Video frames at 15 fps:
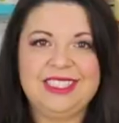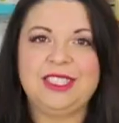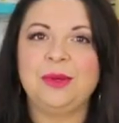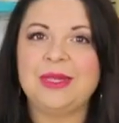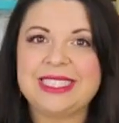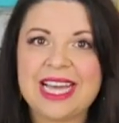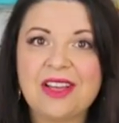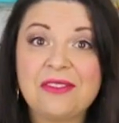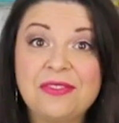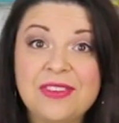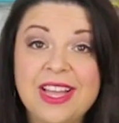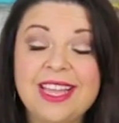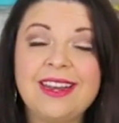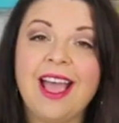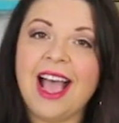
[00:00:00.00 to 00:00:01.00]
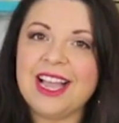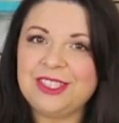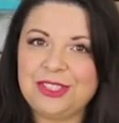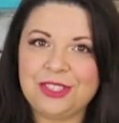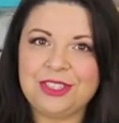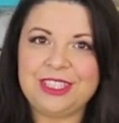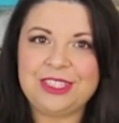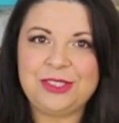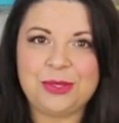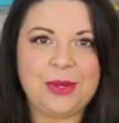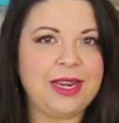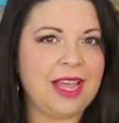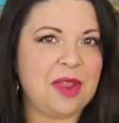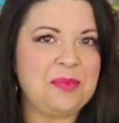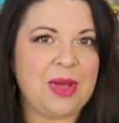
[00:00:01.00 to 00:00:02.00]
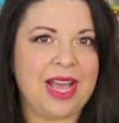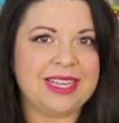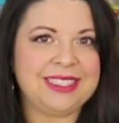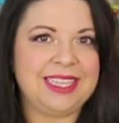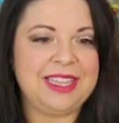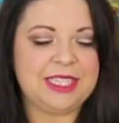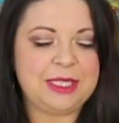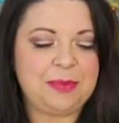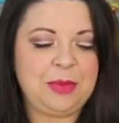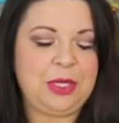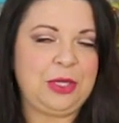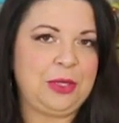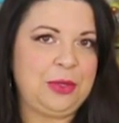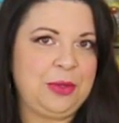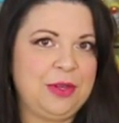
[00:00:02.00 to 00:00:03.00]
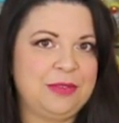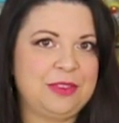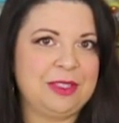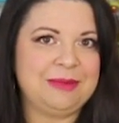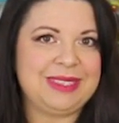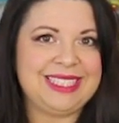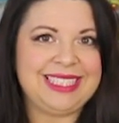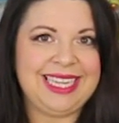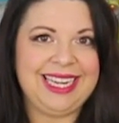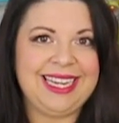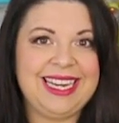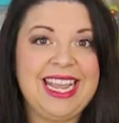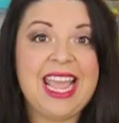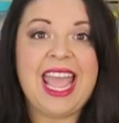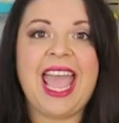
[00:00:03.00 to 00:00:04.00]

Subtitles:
So was that fun? I sure enjoyed unboxing this beautiful machine.